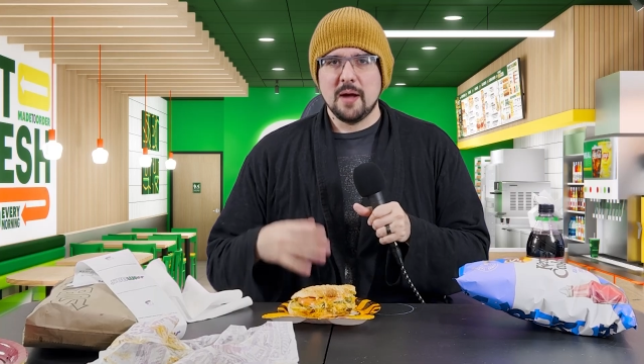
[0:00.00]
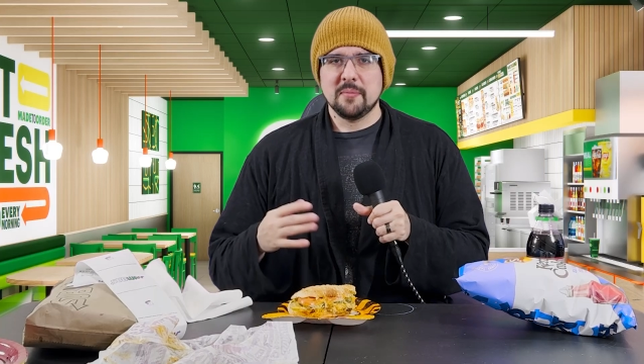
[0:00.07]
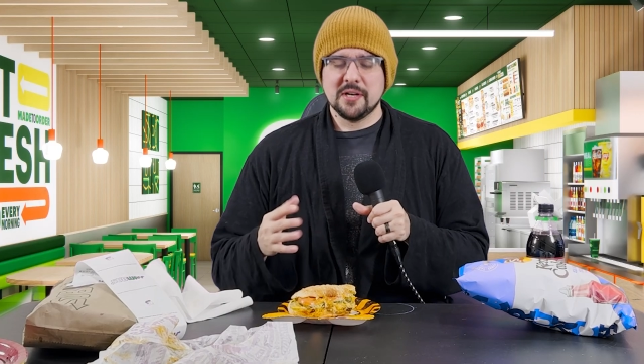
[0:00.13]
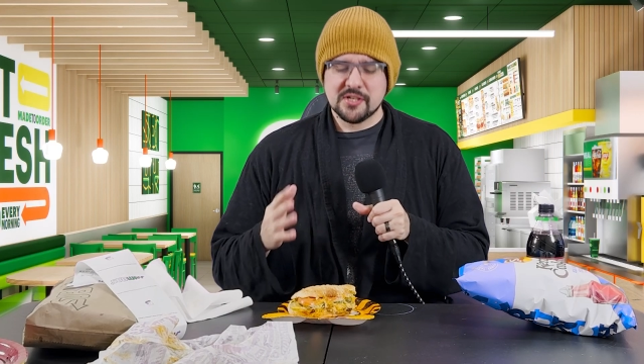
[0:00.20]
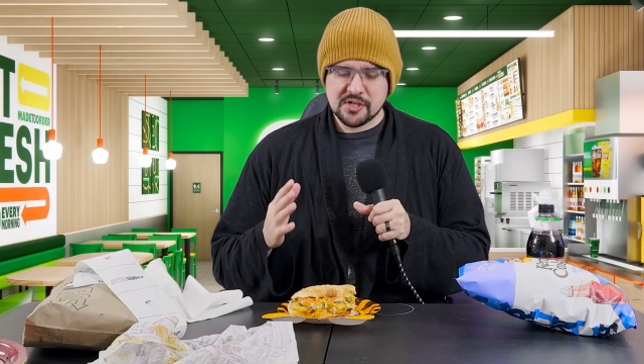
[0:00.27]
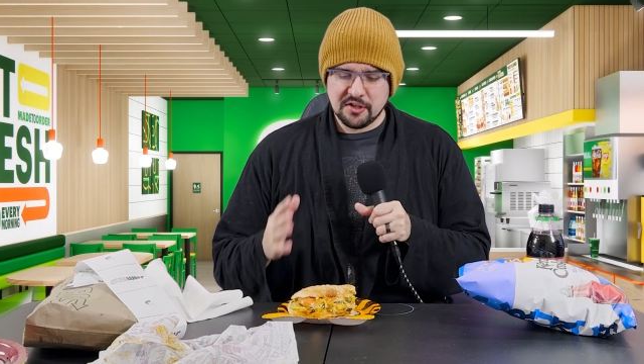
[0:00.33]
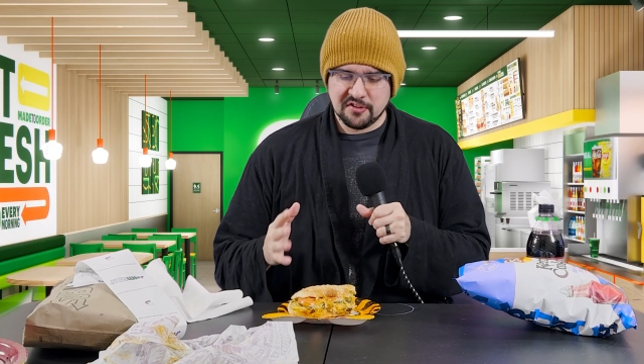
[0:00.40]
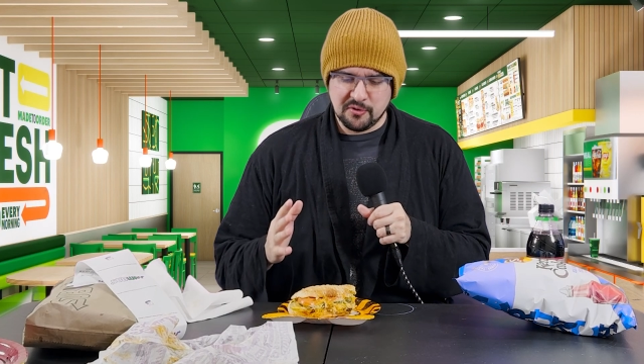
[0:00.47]
gonna
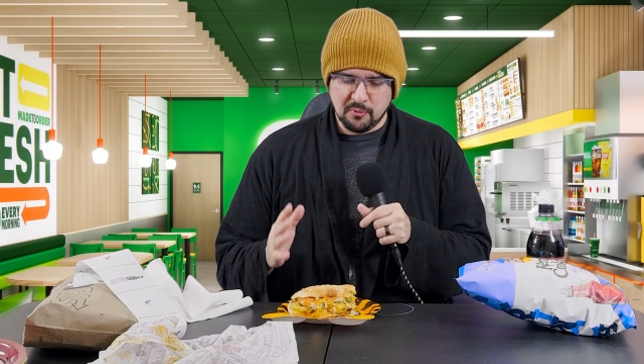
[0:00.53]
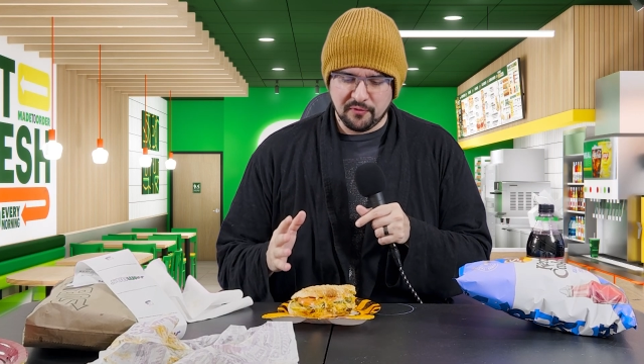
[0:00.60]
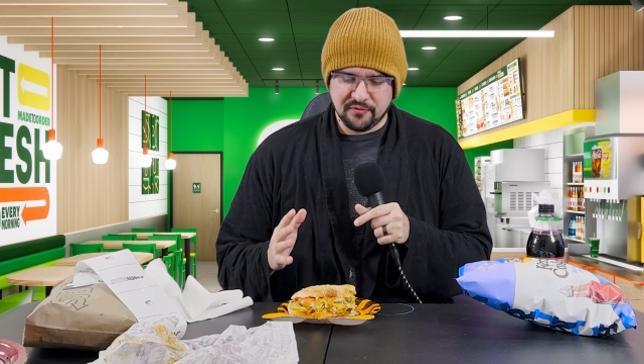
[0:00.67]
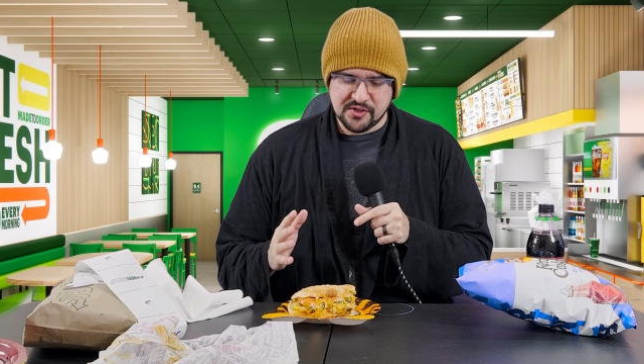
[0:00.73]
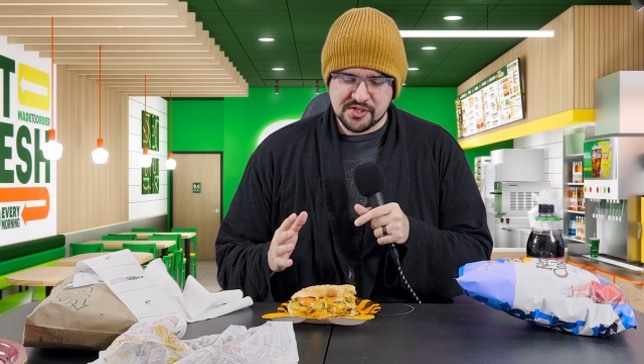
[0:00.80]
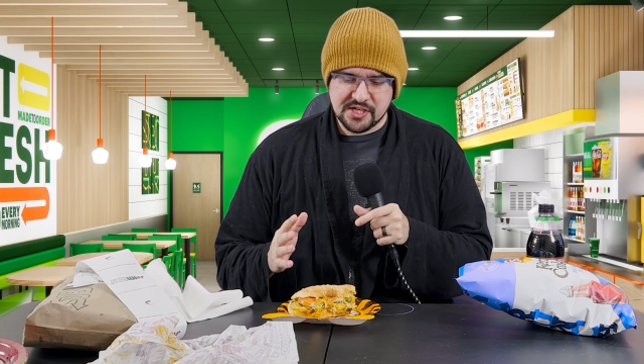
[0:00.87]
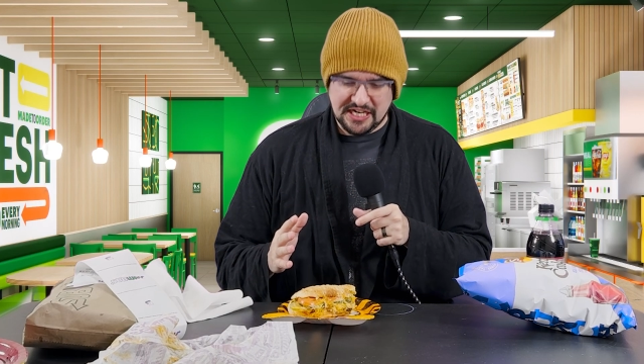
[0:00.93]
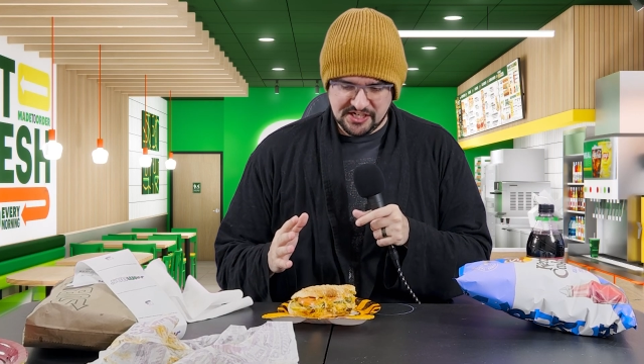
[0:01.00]
tell you what
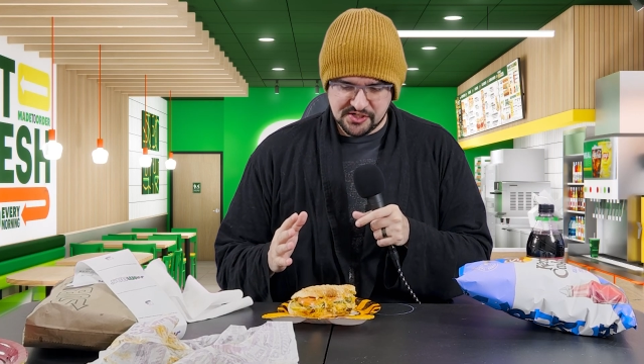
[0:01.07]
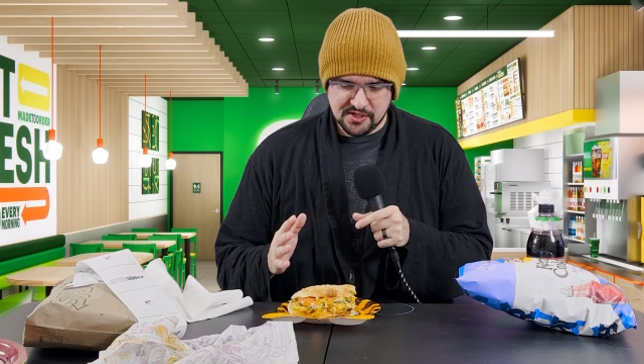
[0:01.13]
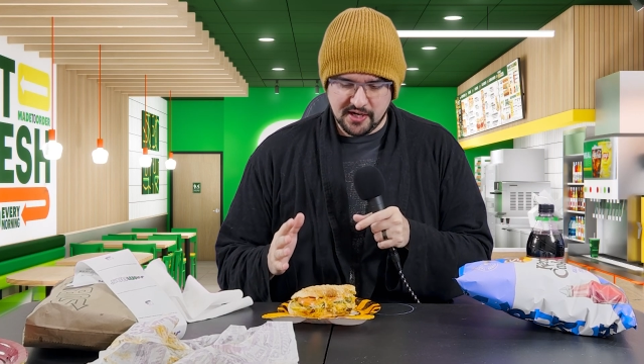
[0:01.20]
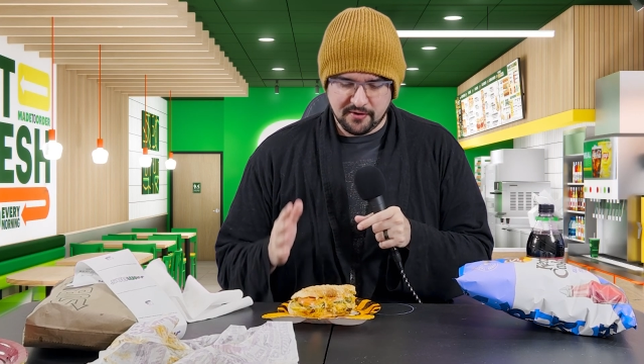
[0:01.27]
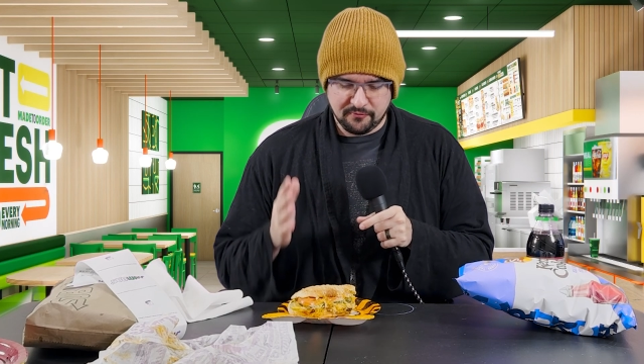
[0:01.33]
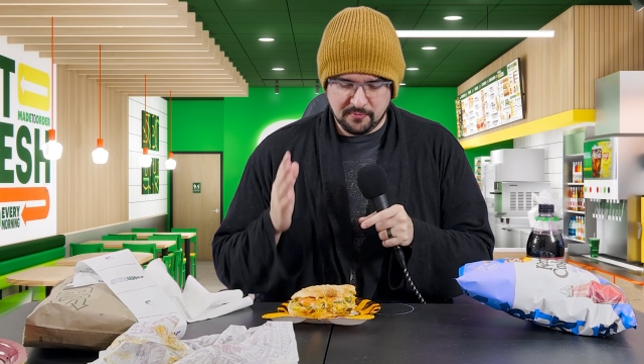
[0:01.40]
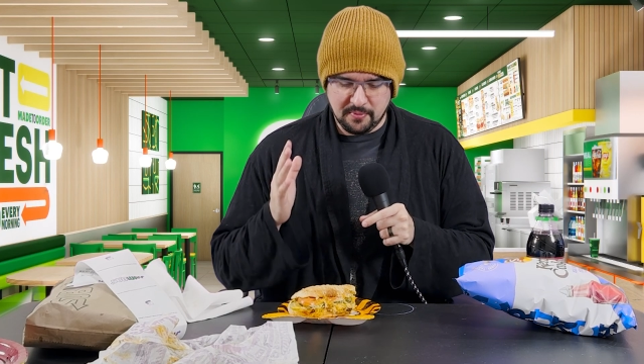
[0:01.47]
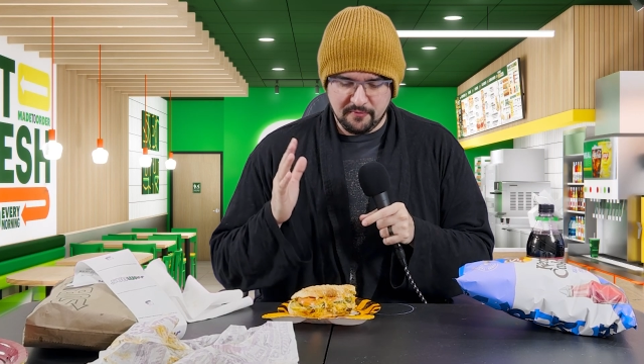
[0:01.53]
this tastes
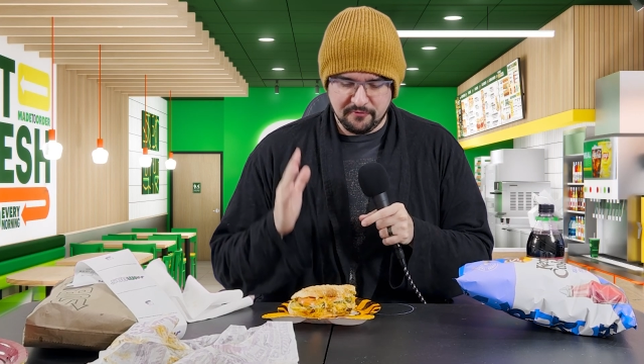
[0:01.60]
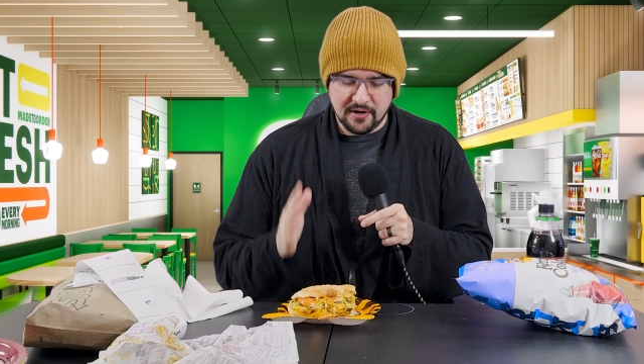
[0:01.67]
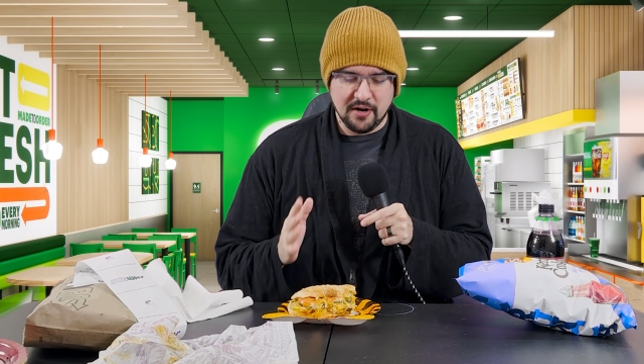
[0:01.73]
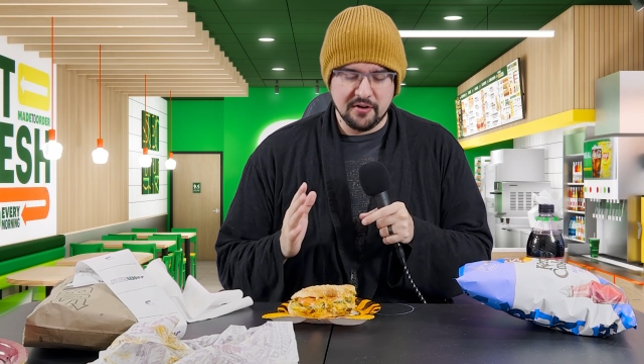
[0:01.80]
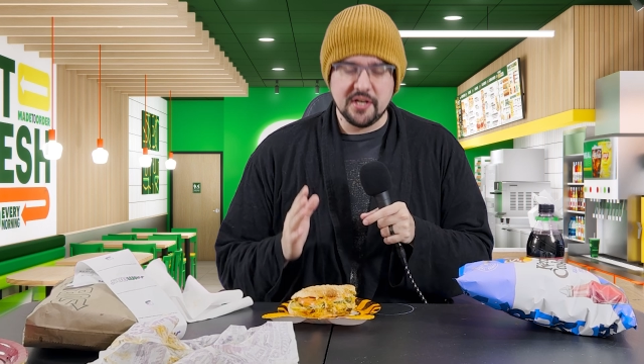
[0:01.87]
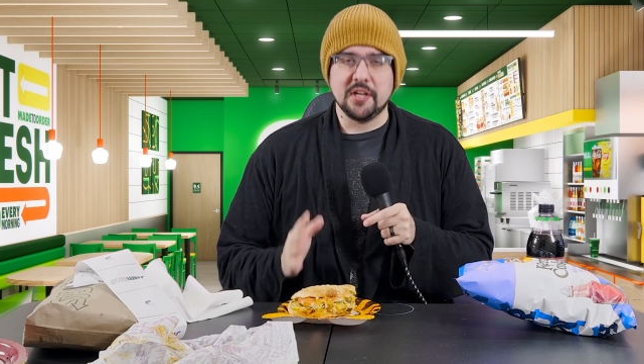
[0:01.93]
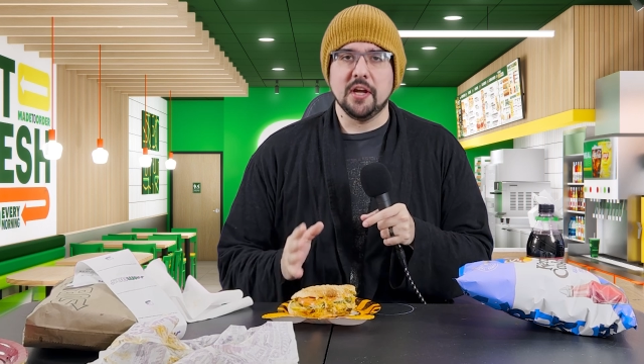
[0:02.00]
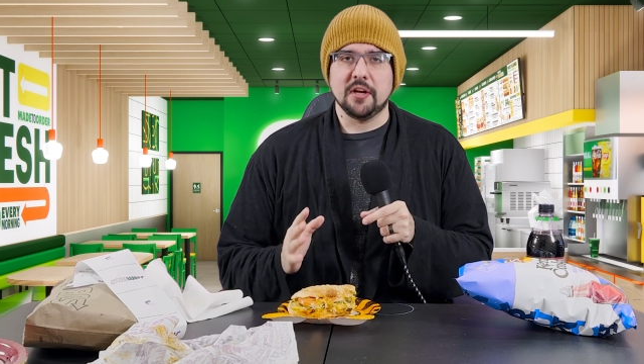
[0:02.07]
like from the
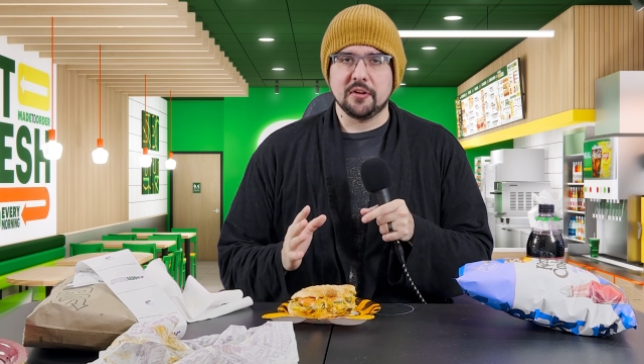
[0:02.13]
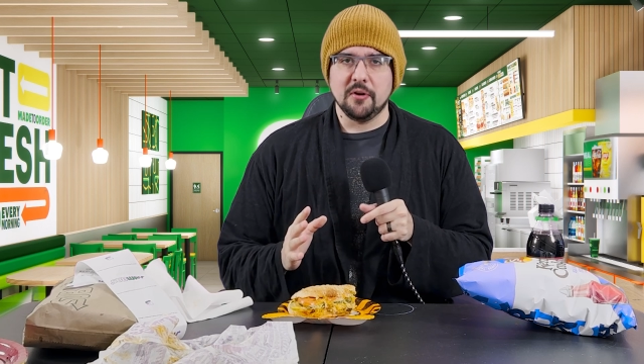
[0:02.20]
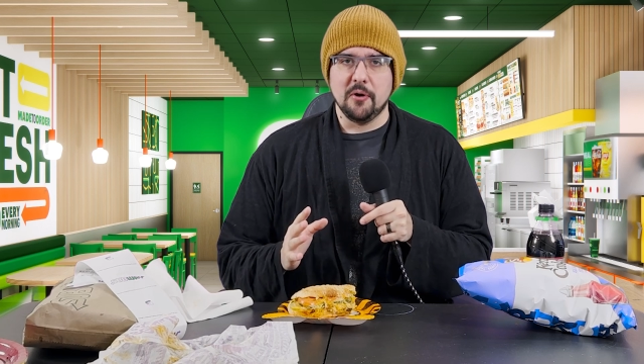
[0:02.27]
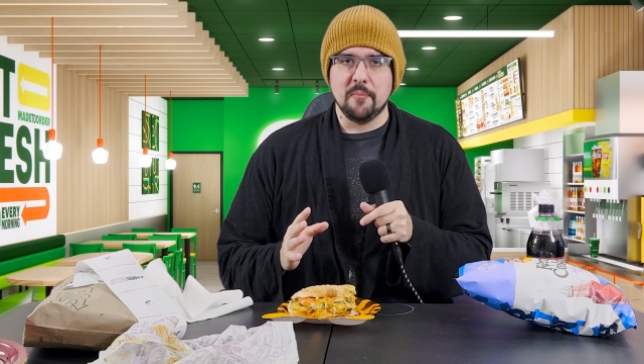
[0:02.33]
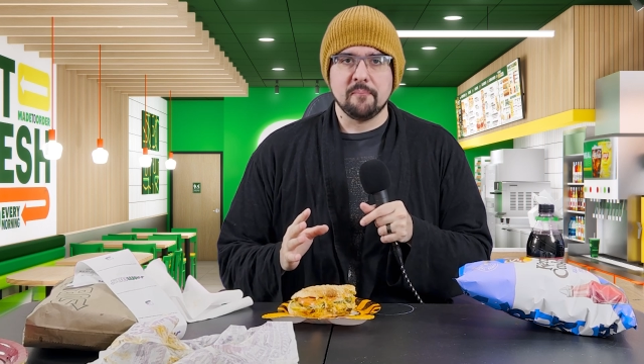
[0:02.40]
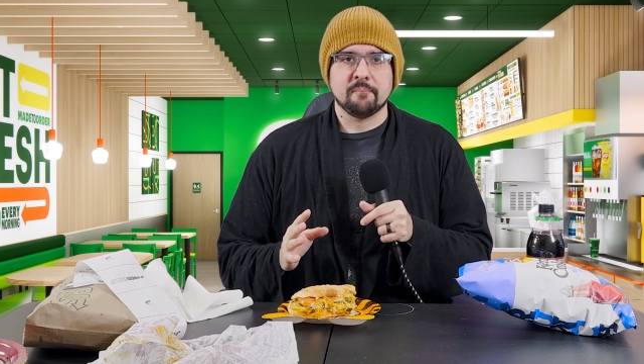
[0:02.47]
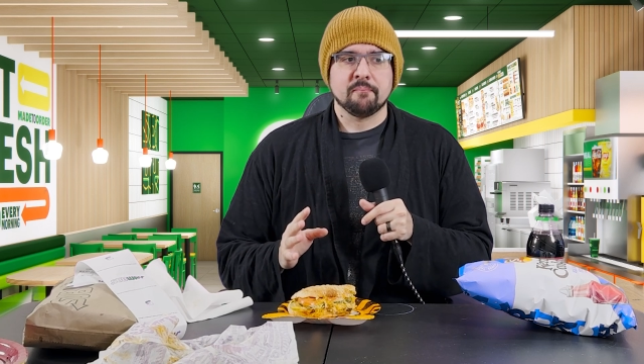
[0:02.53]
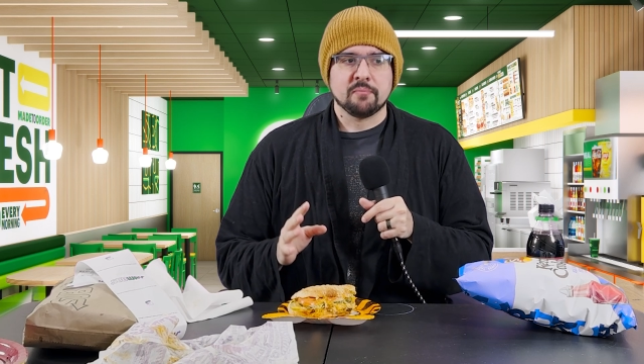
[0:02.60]
very get-go.